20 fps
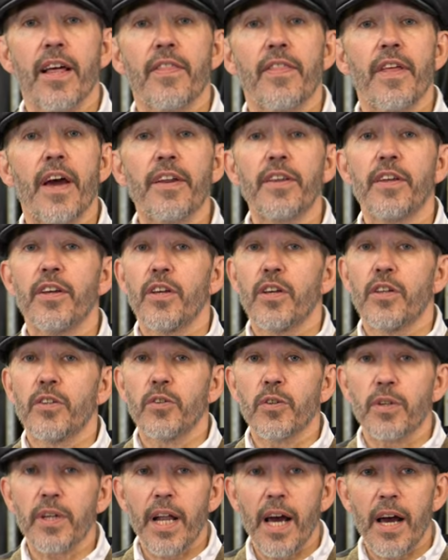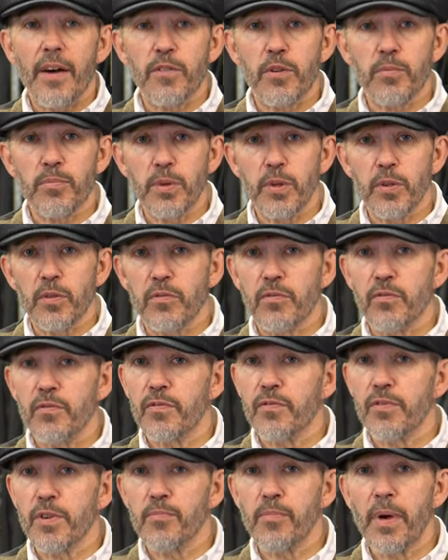then you can have the boot
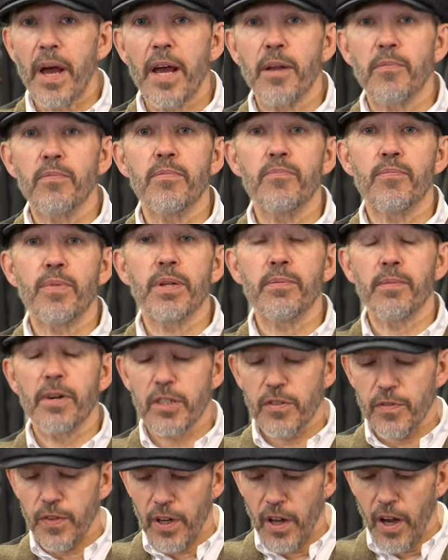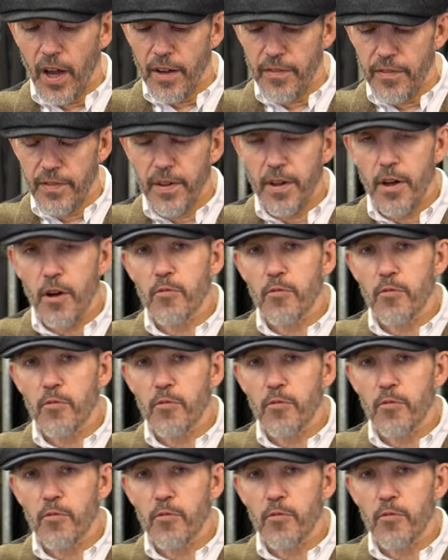repaired pretty much for life.